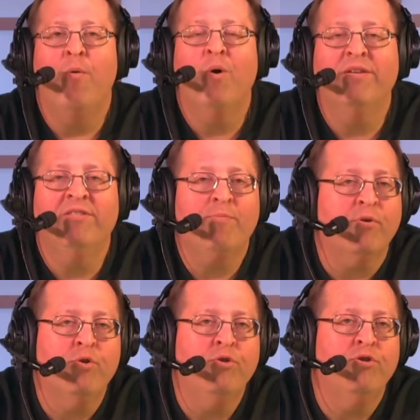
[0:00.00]
And what does
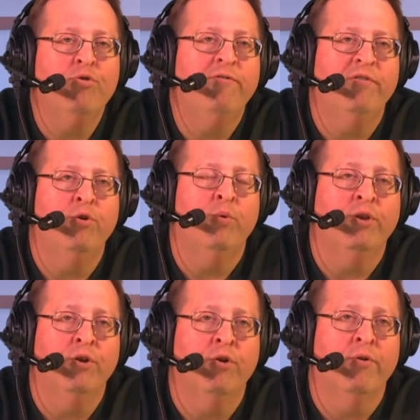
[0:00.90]
ZipRecruiter do for you
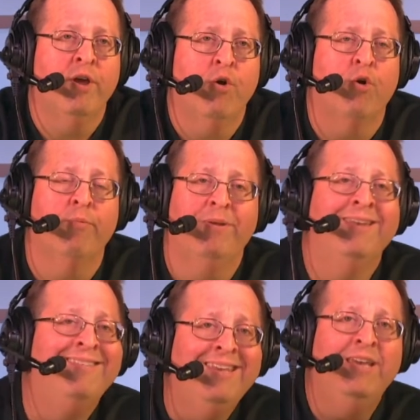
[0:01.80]
when or
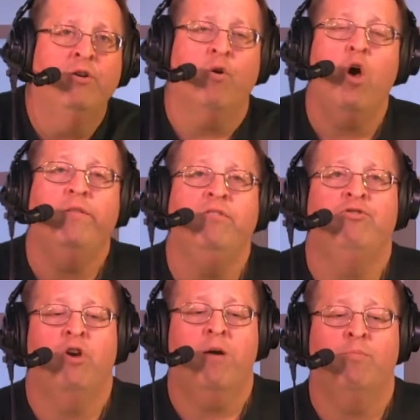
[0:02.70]
Indeed, or all
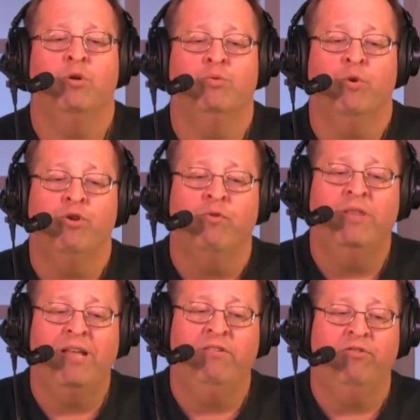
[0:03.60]
these job boards when you're
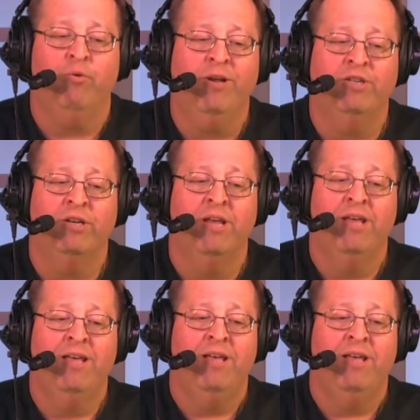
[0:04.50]
in that situation?